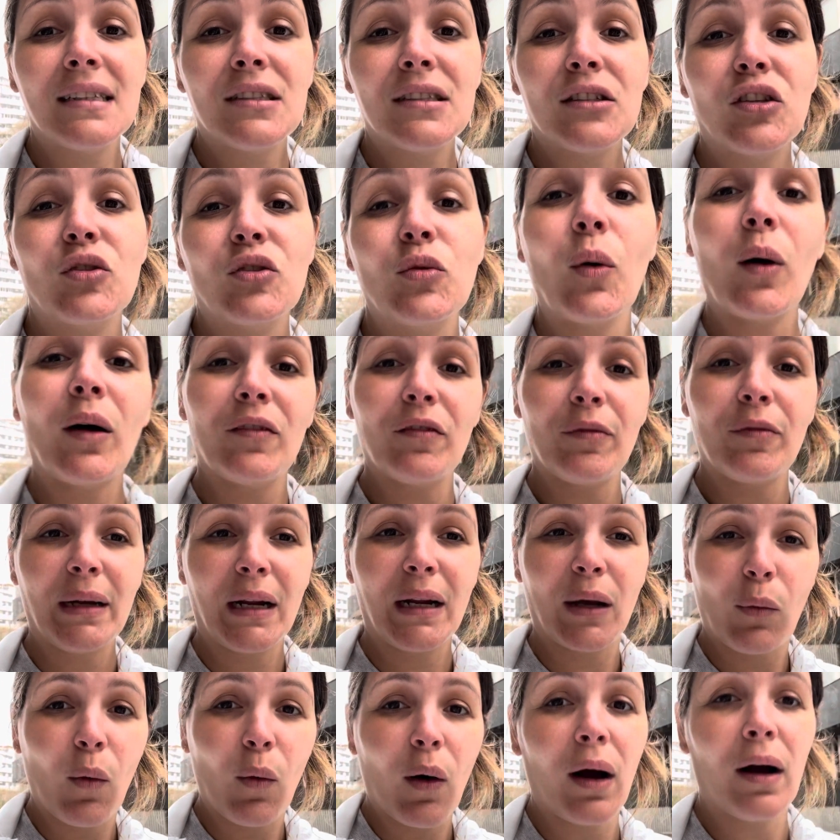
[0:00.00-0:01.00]
to 12
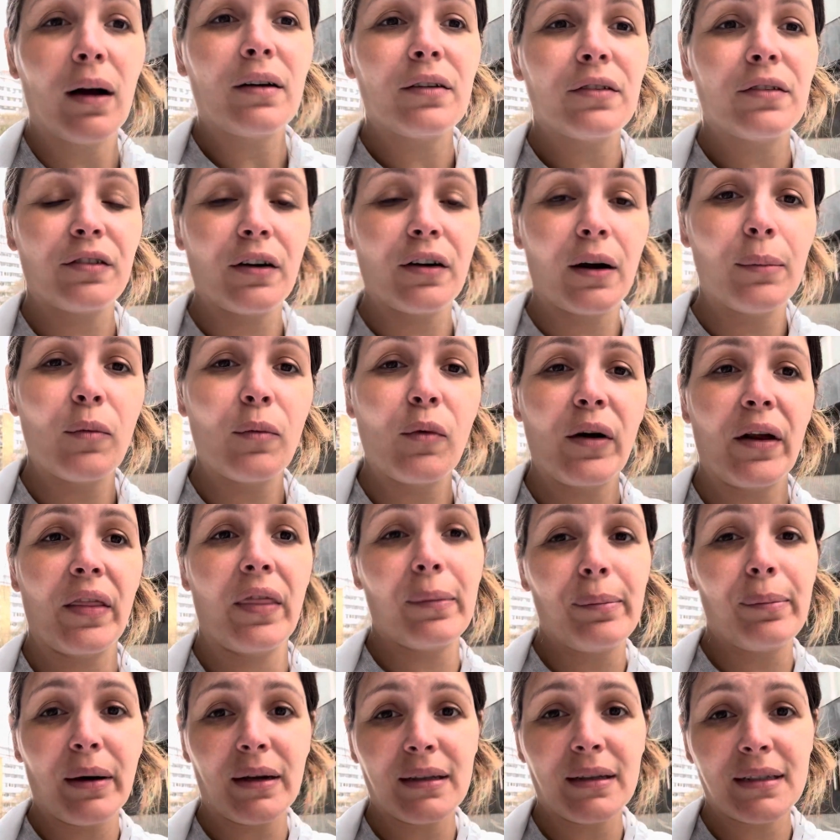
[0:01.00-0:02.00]
minute walk from where the
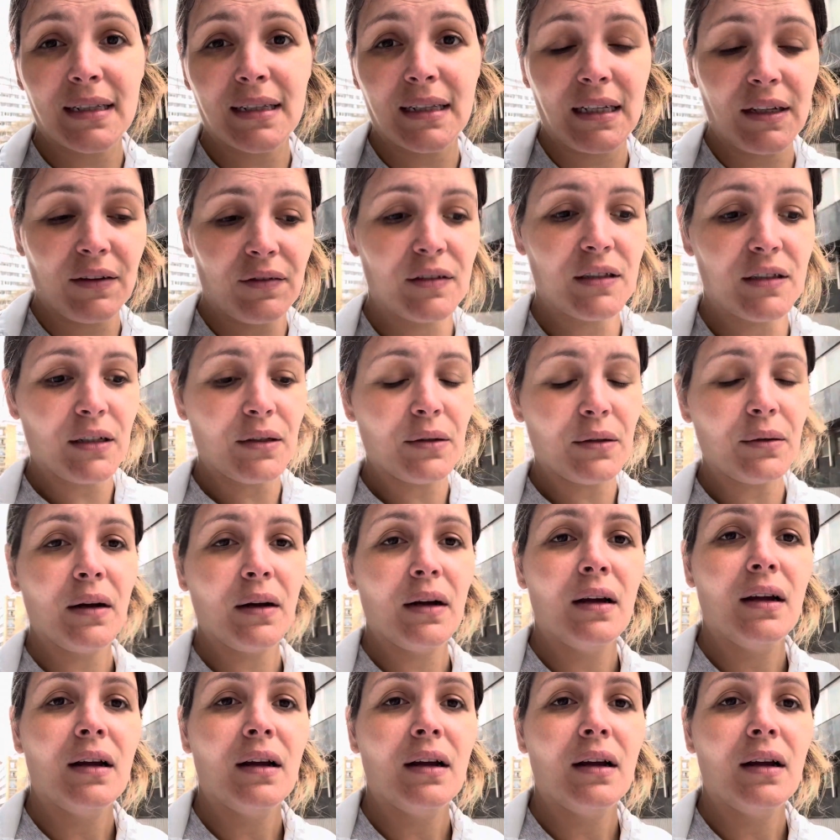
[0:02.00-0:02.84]
bus leaves you.